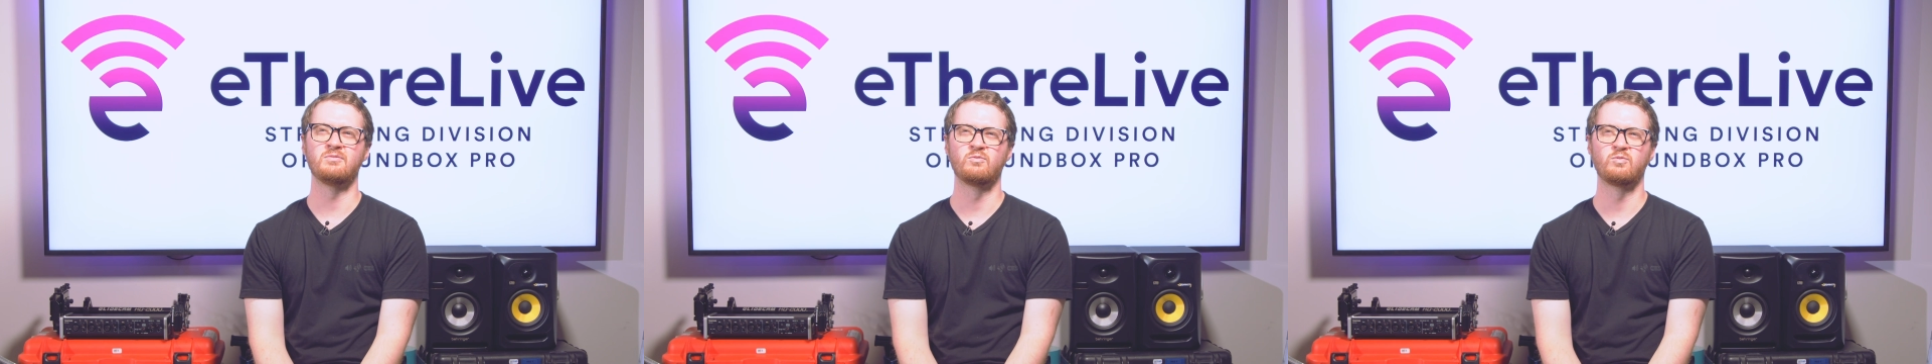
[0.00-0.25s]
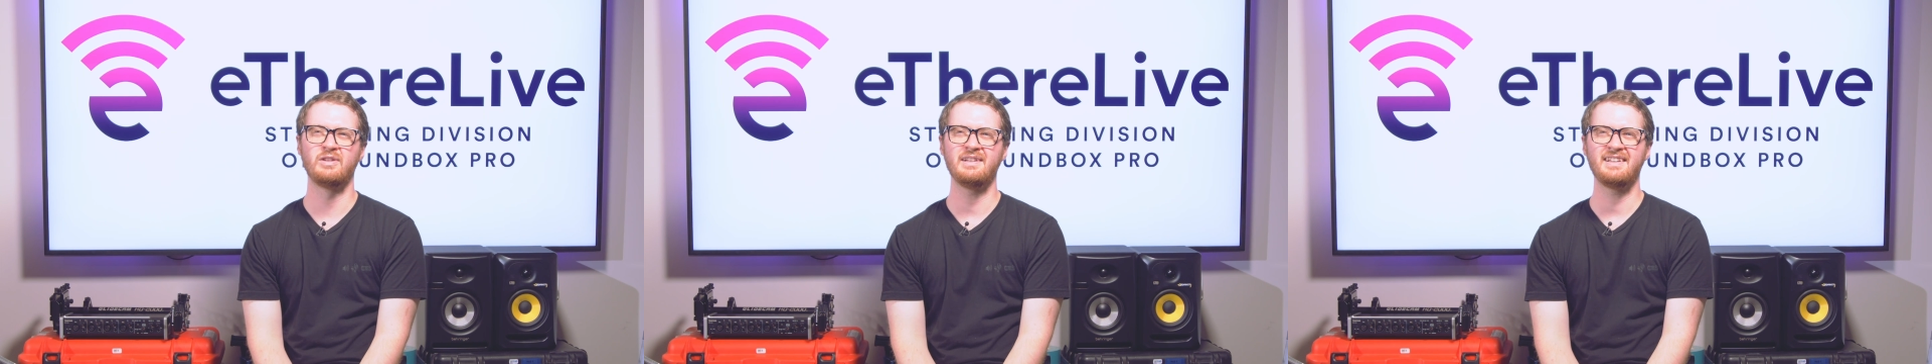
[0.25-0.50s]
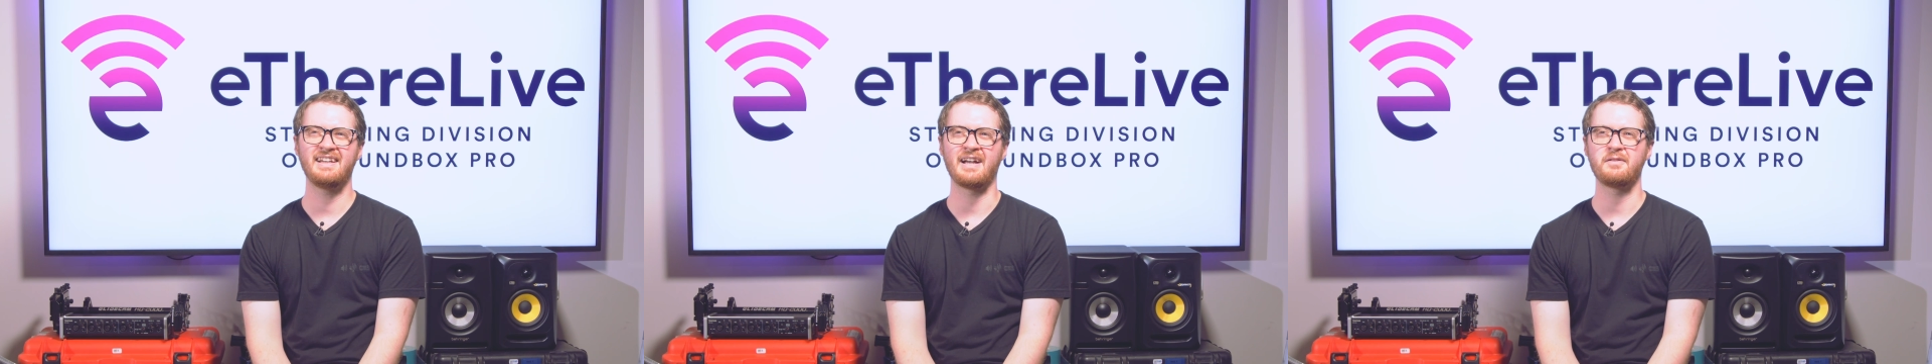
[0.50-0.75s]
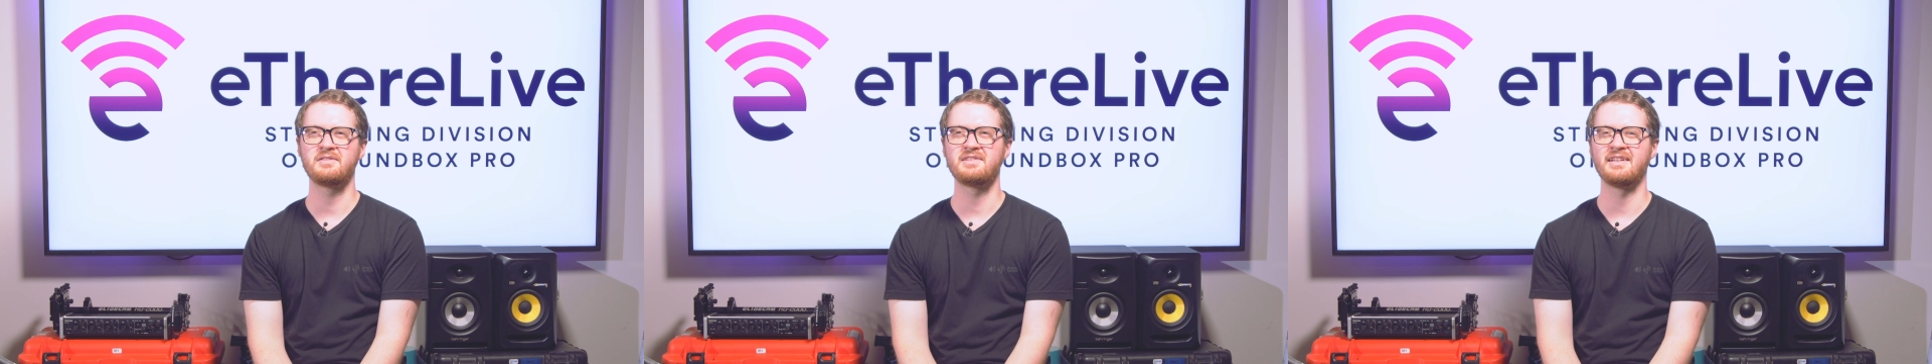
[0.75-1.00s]
really, I
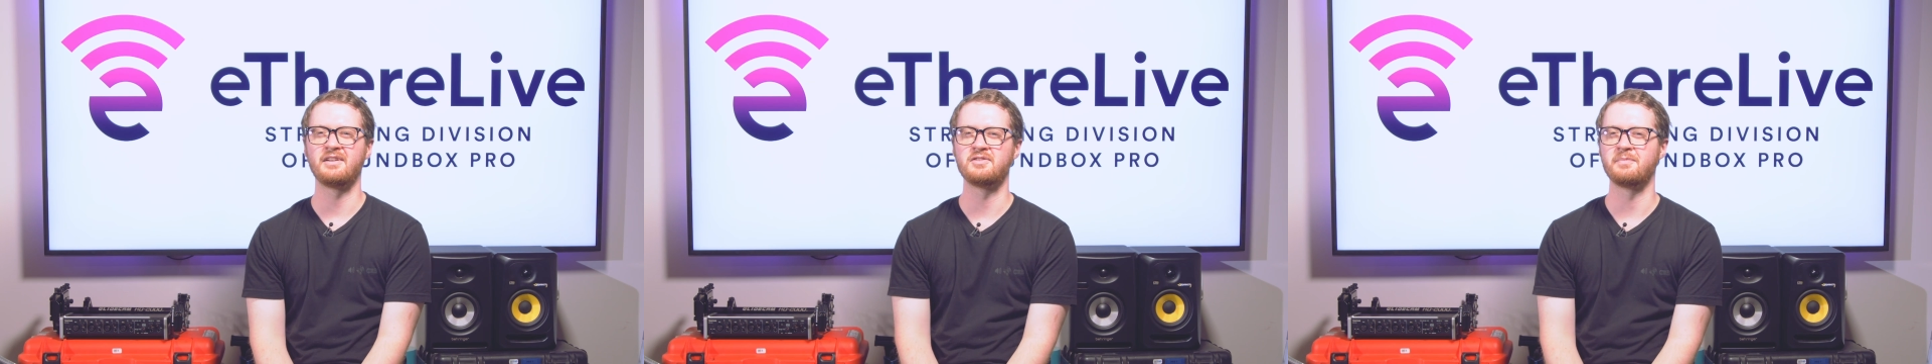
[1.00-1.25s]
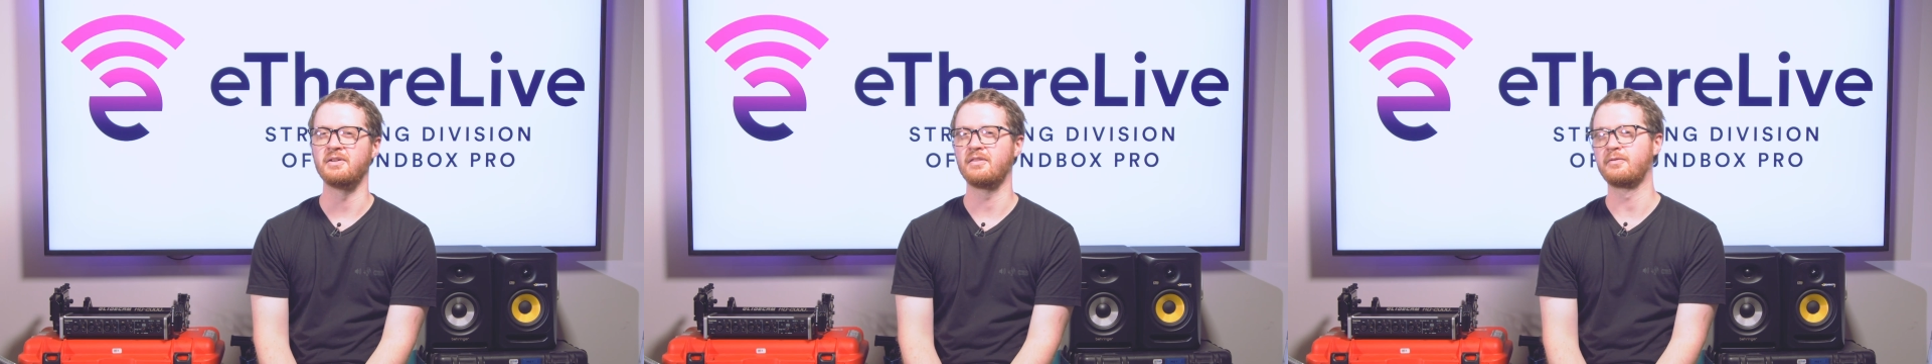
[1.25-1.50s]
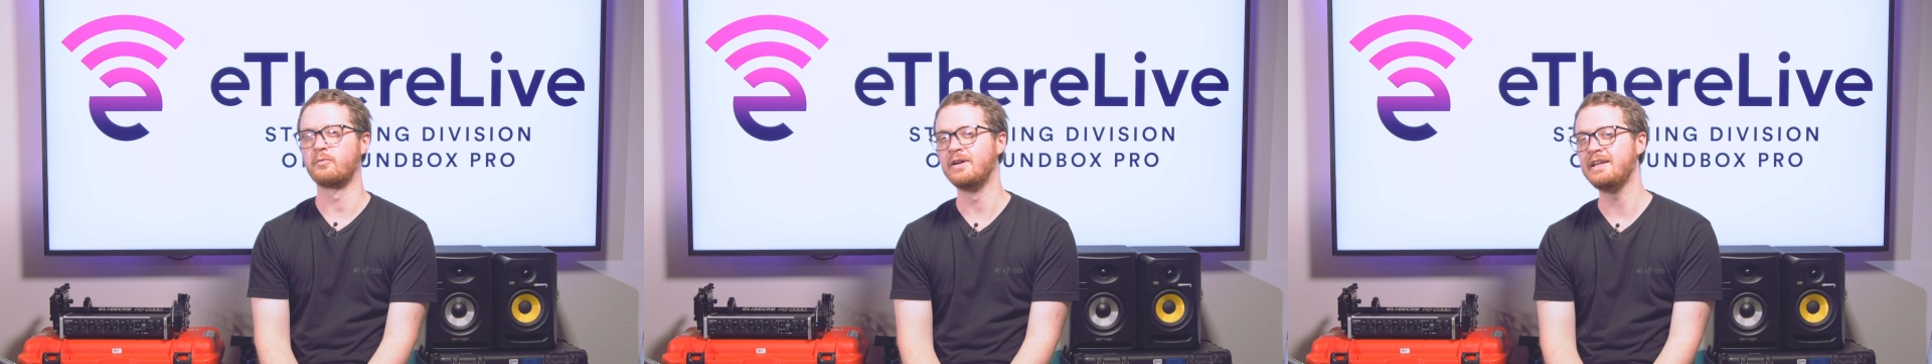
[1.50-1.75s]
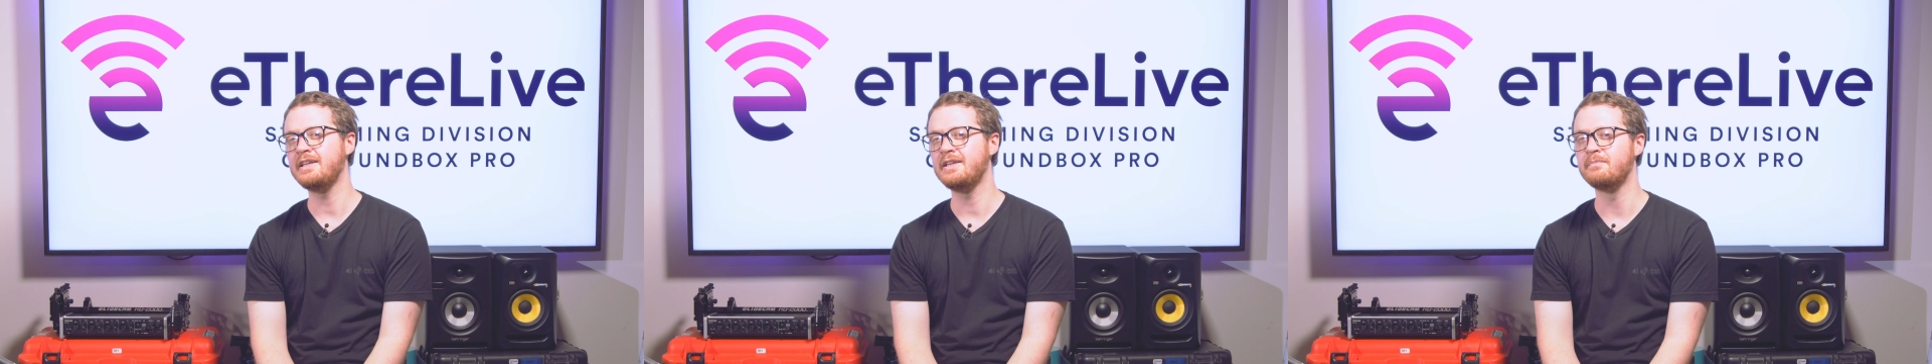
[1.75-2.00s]
would say there's about
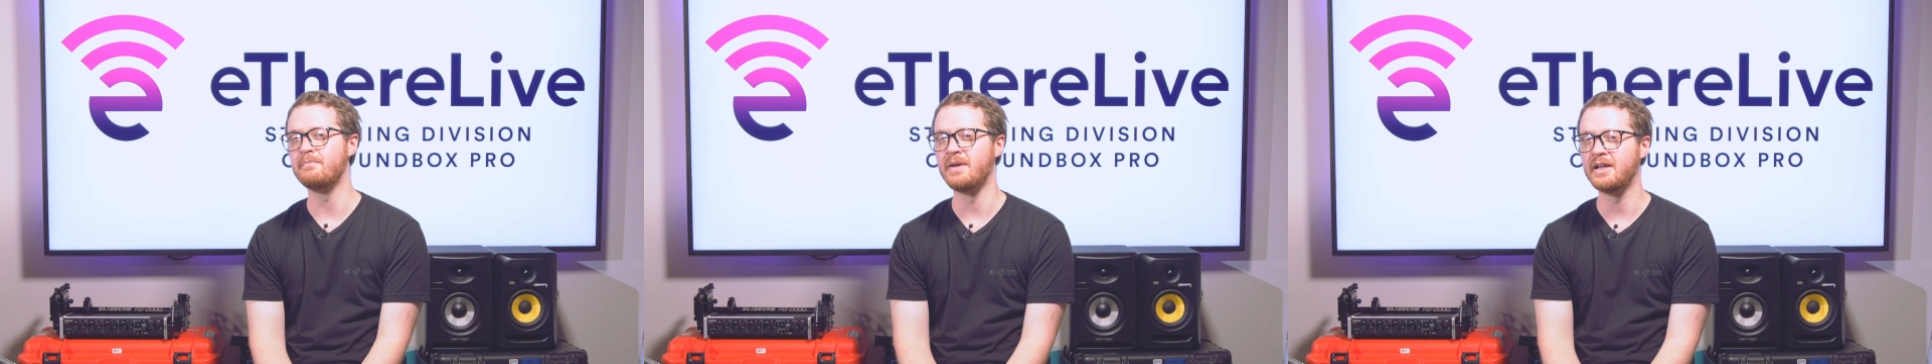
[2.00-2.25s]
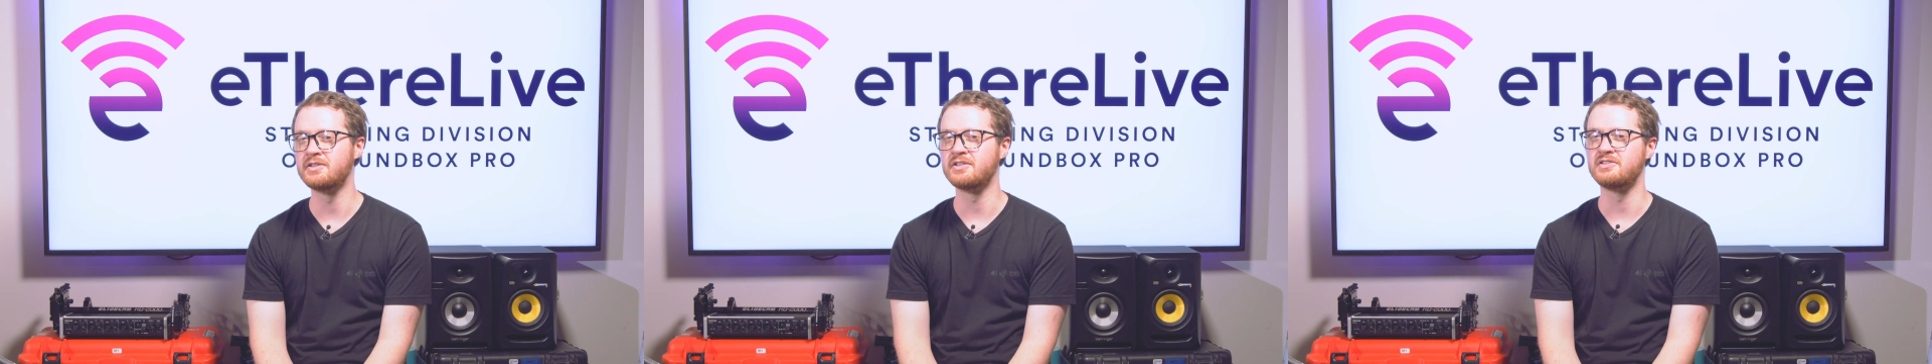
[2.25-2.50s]
3 major